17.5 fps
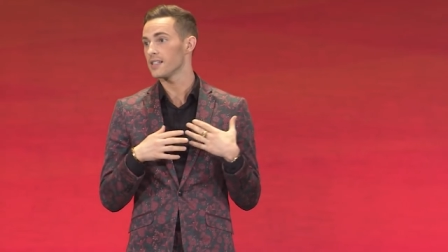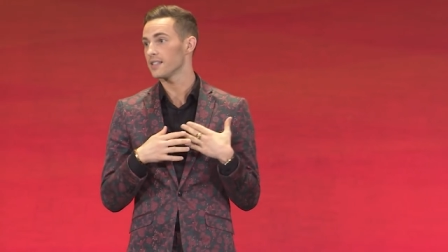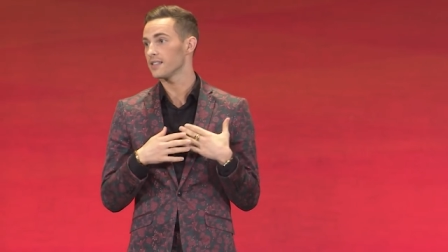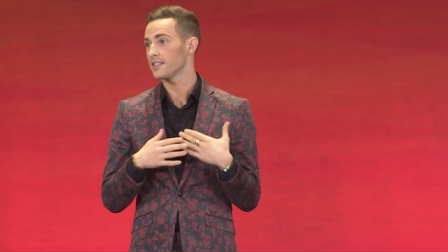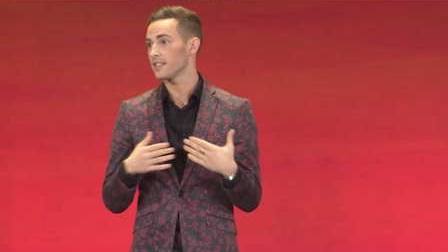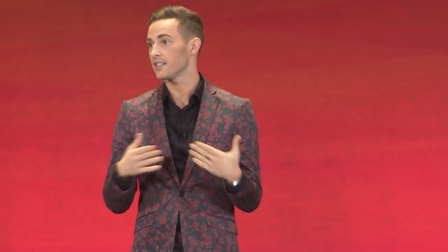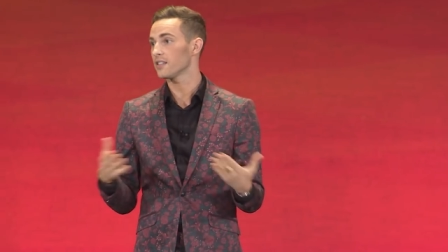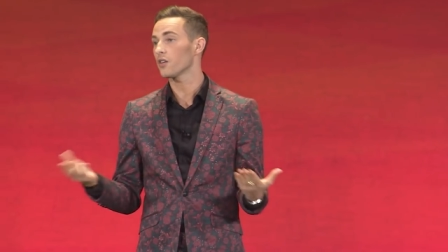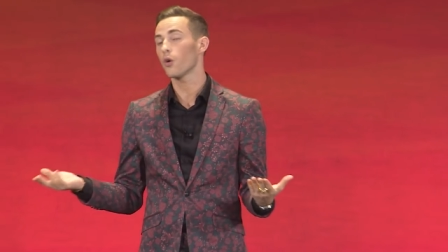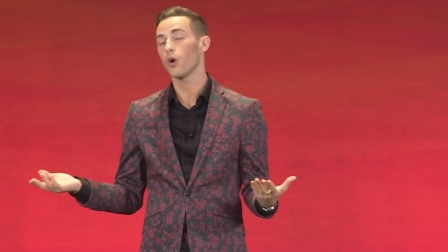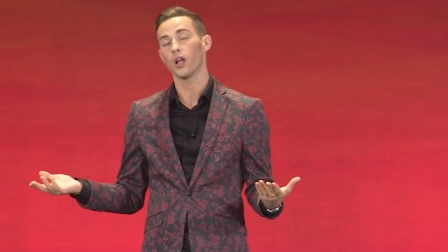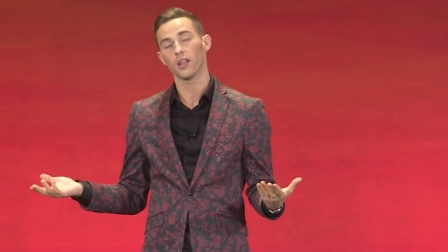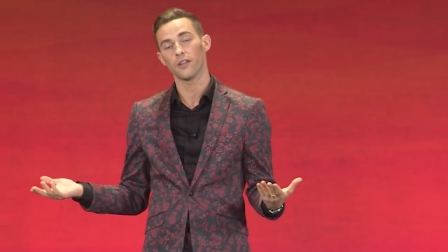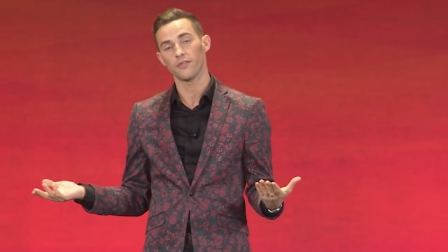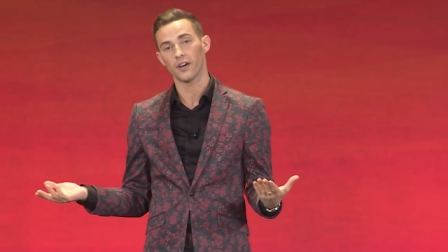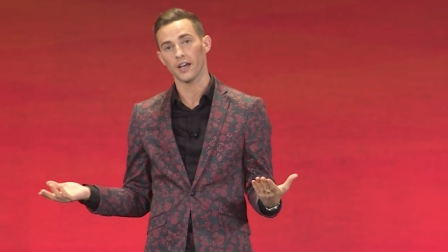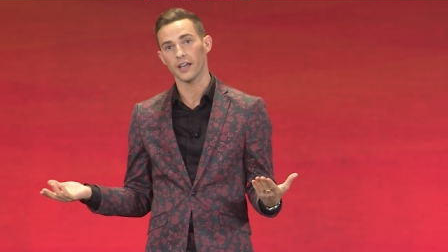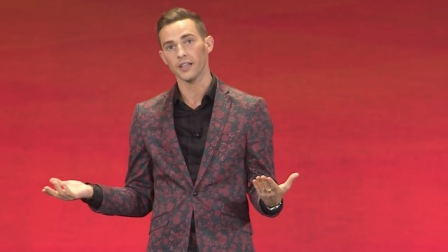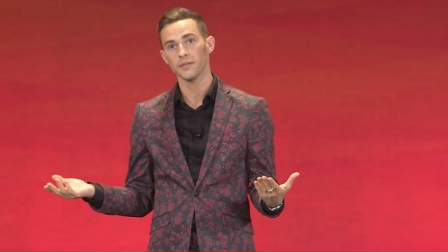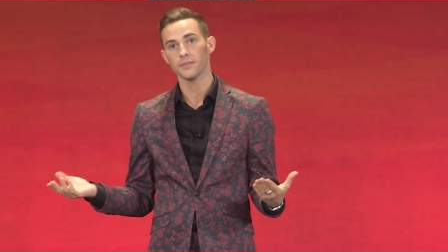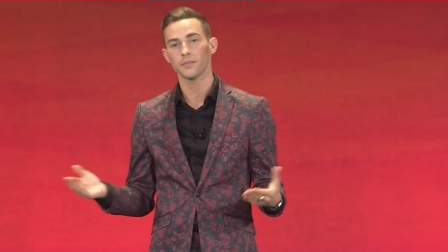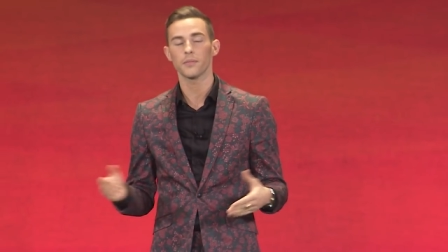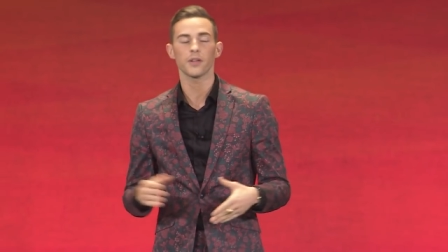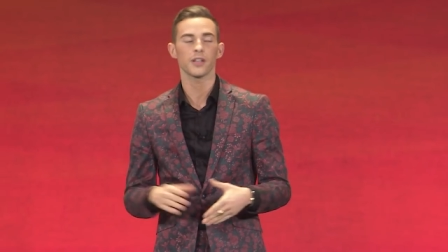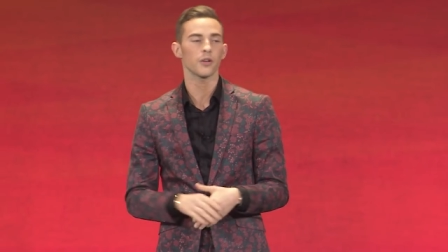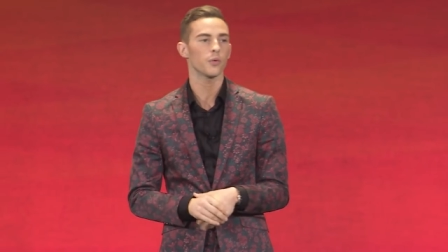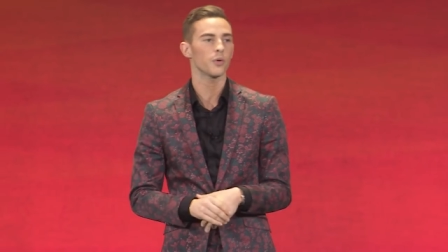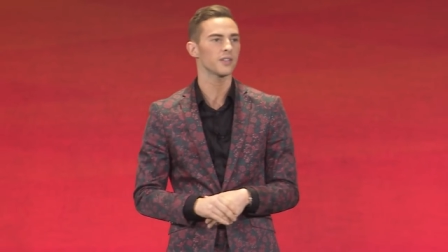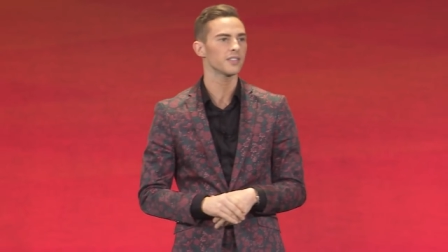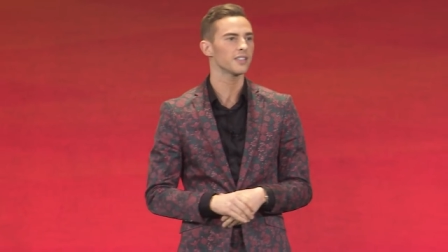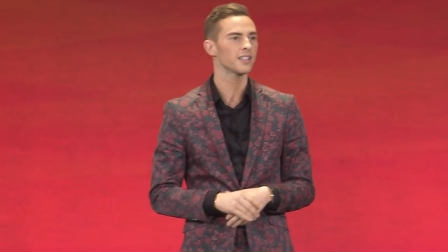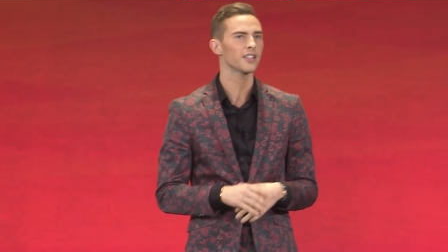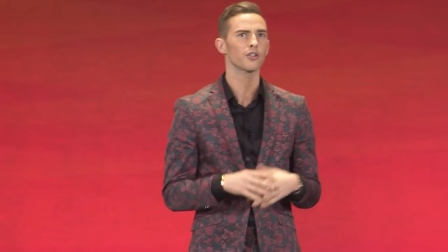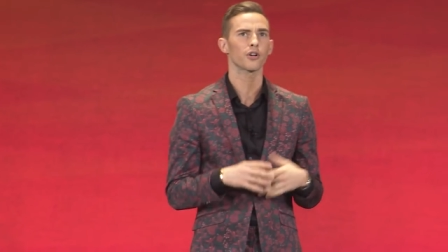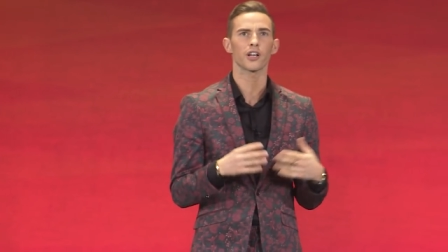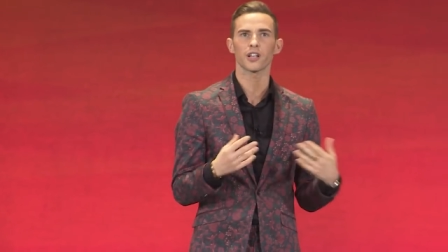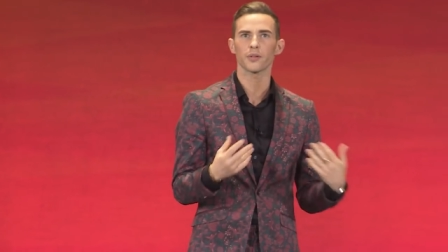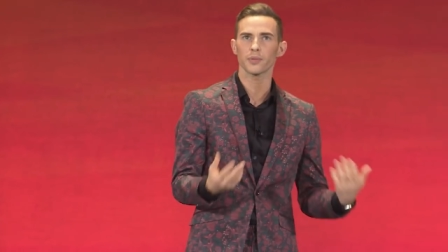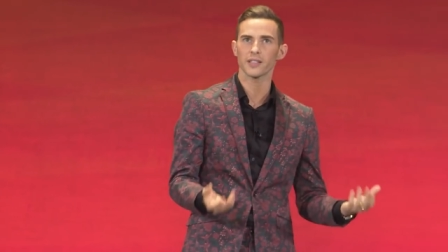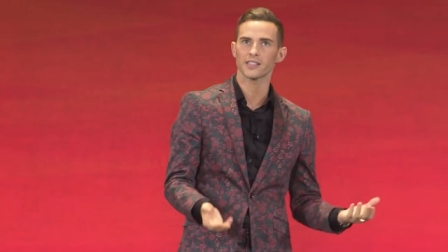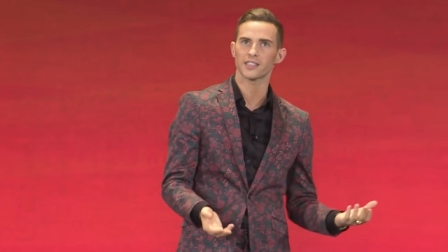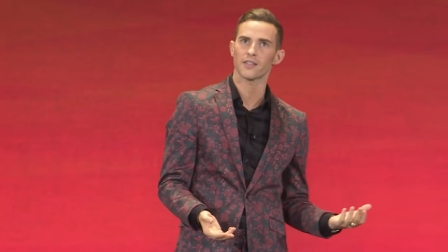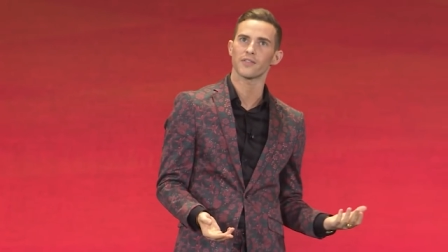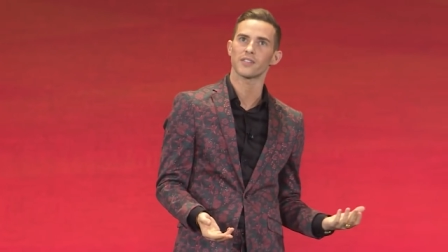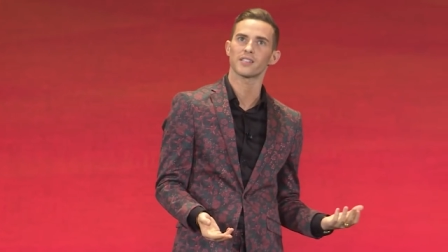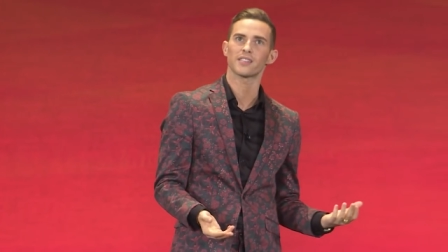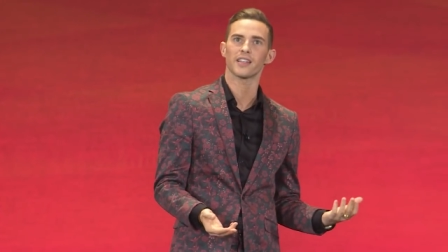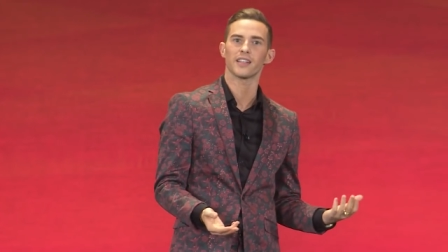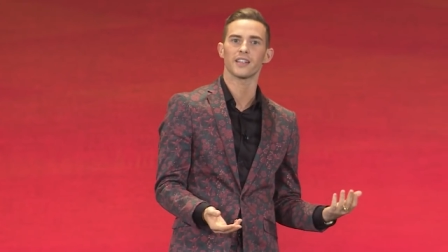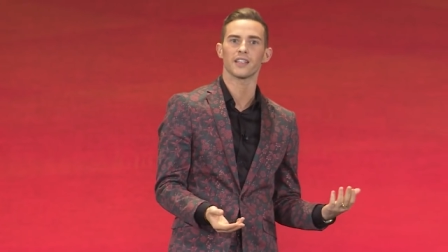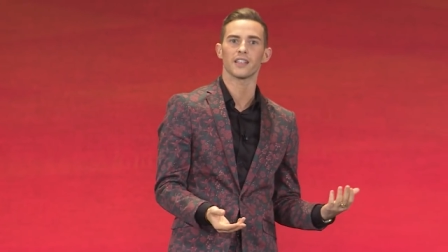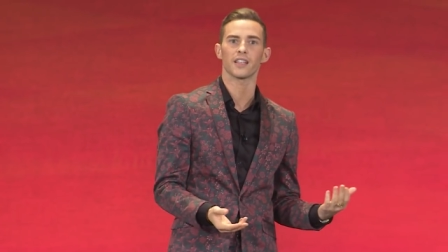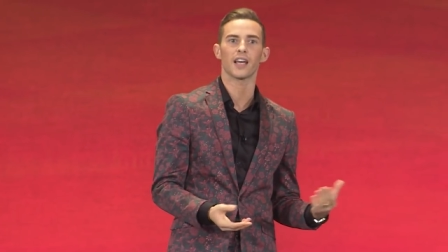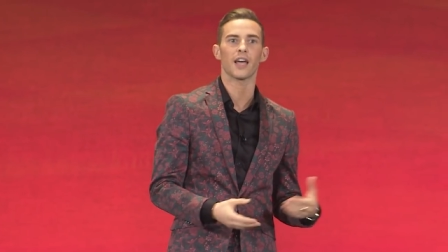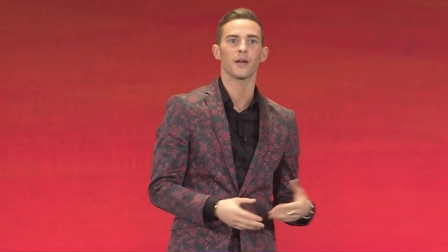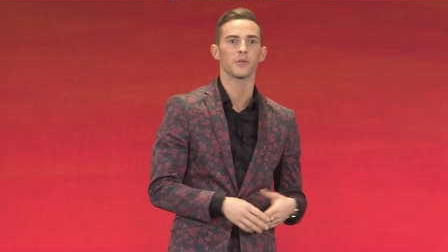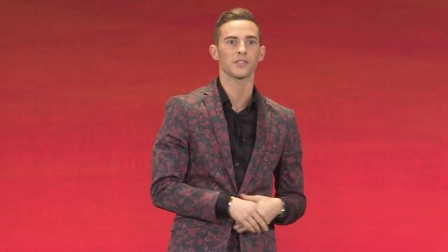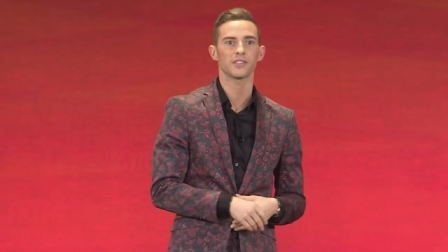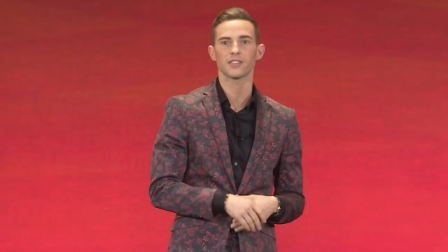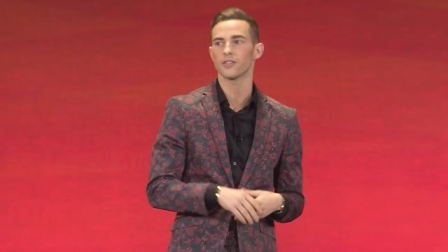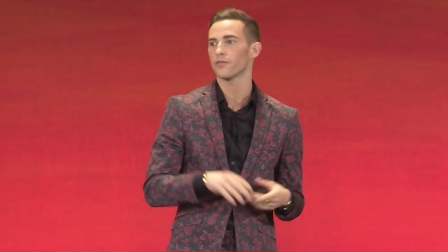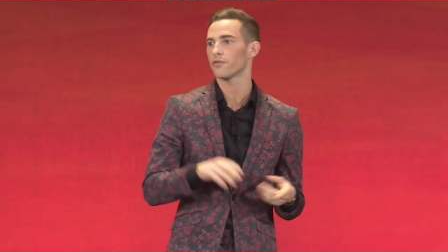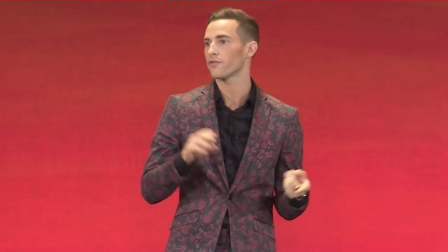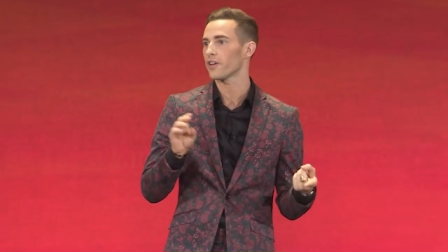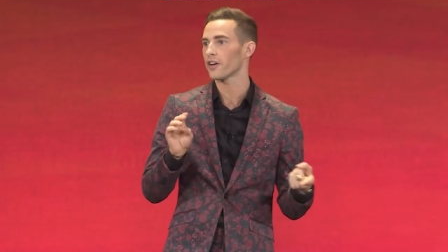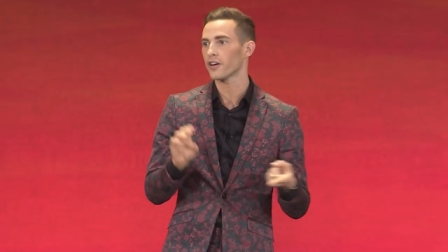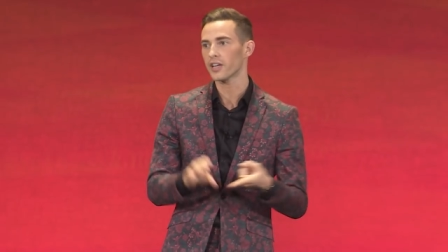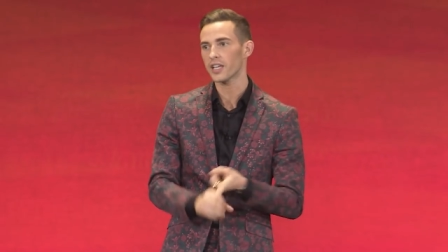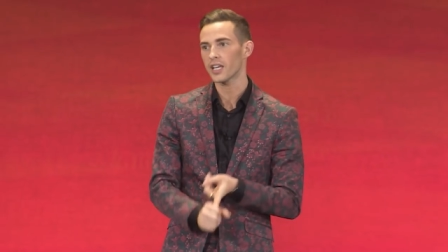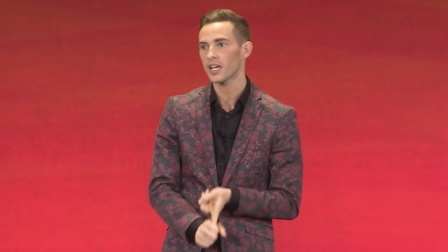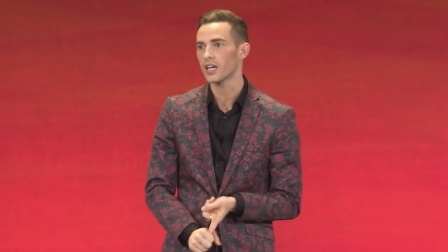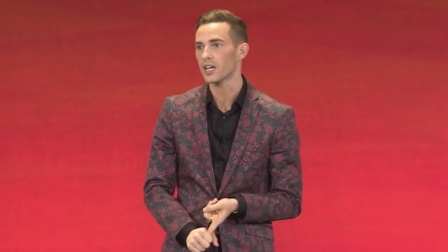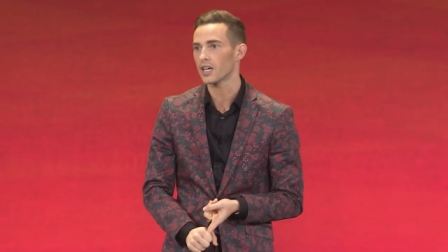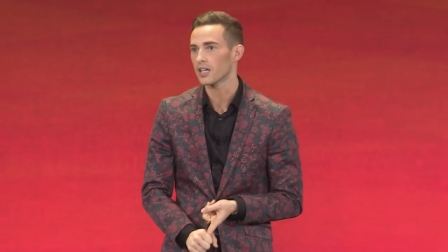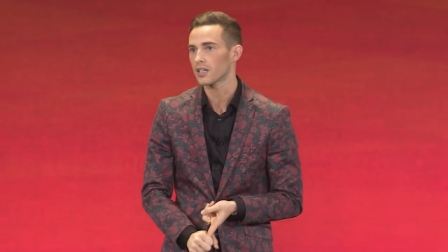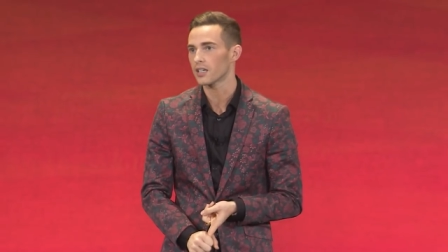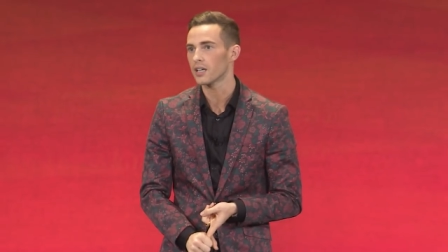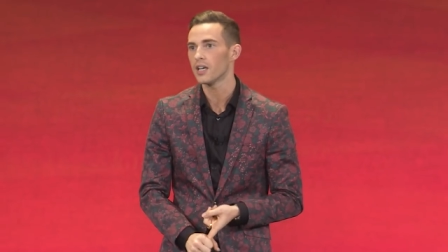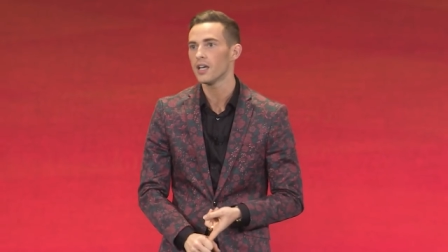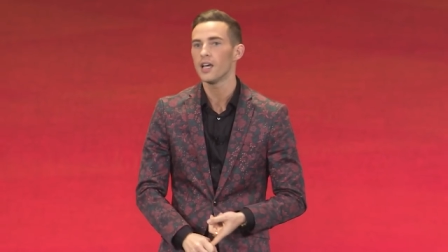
didn't qualify, but it wasn't incredibly devastating. I was still very young.